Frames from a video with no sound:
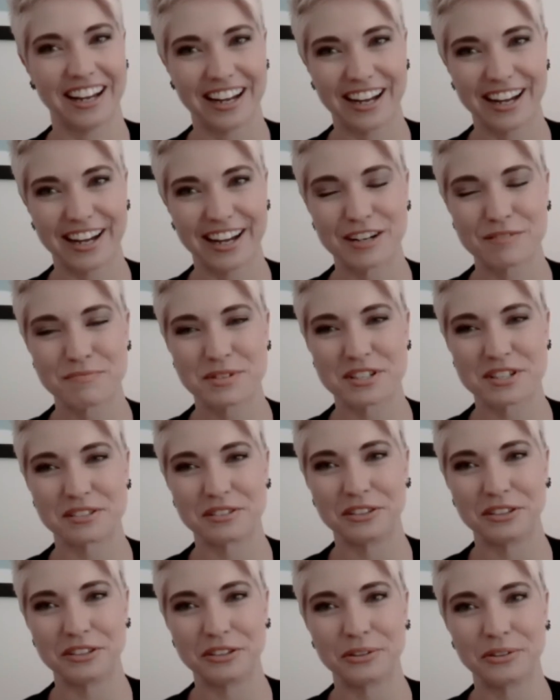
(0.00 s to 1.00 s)

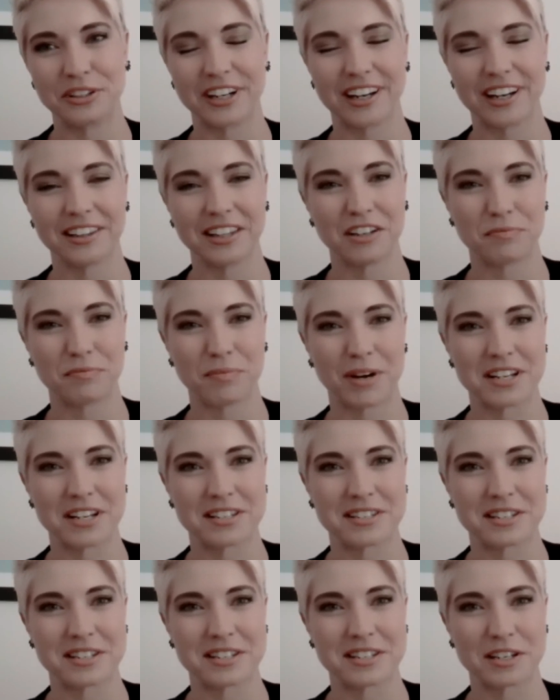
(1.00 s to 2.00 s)
Absolutely. I love my
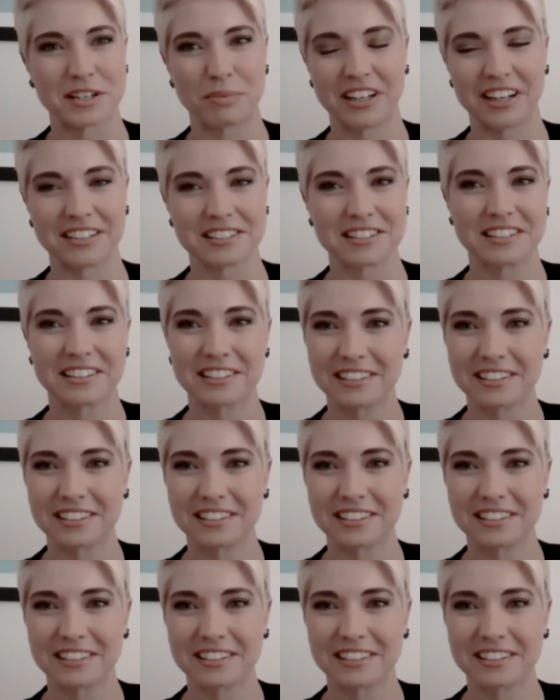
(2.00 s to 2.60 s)
CPAs.